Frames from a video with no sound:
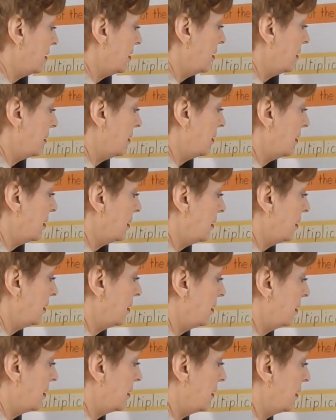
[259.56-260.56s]

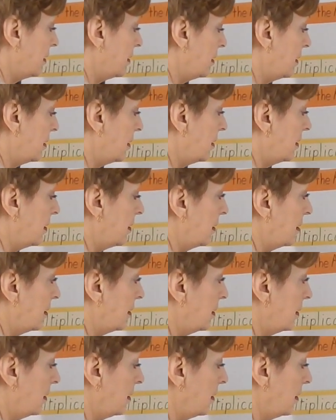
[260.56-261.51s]
(silence)